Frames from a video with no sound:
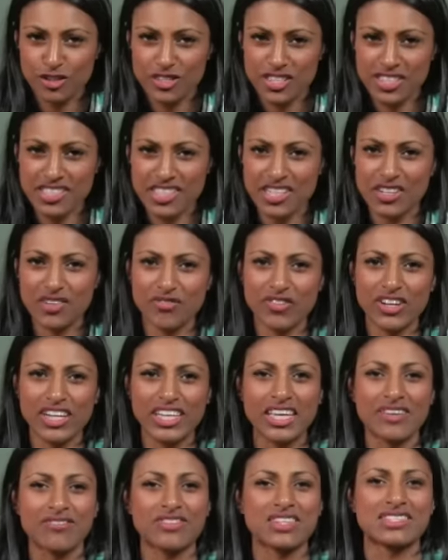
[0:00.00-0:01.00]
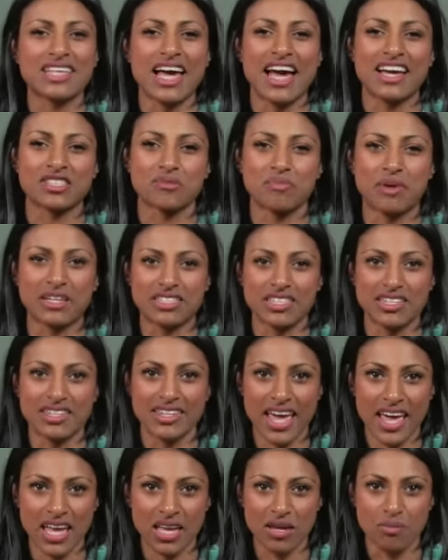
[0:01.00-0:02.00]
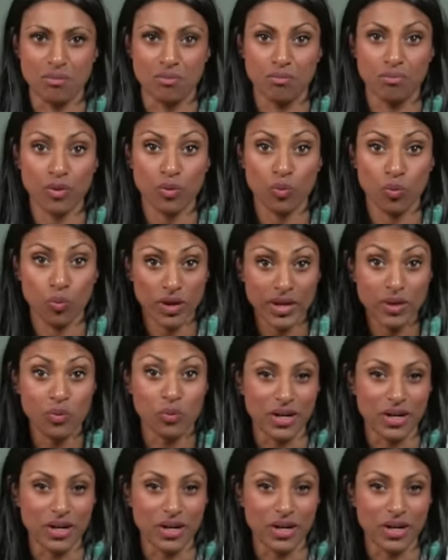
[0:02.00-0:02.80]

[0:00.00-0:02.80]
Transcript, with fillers: Newton didn't really give this aspect a name, but we